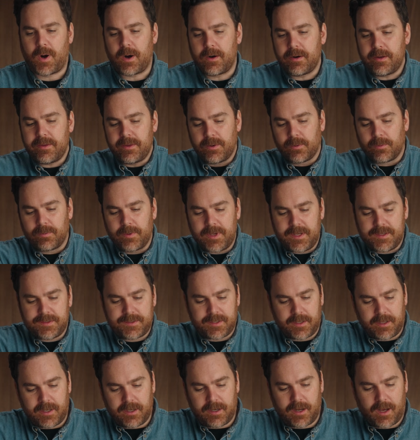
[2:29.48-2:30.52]
Part of the
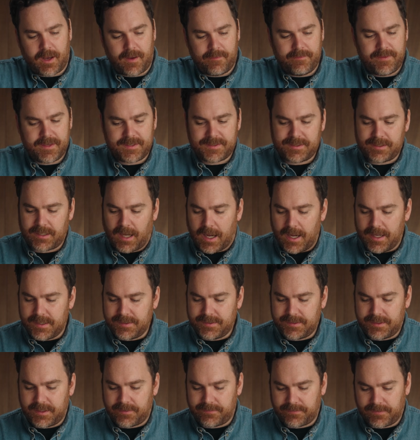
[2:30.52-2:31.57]
reason of the
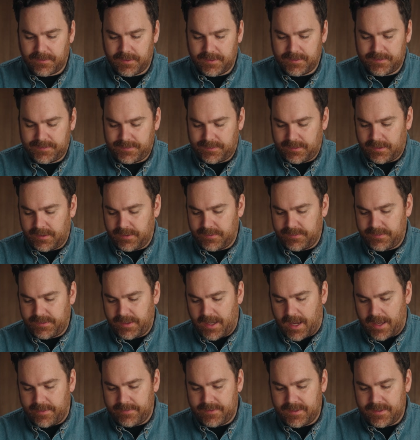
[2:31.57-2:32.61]
size difference is that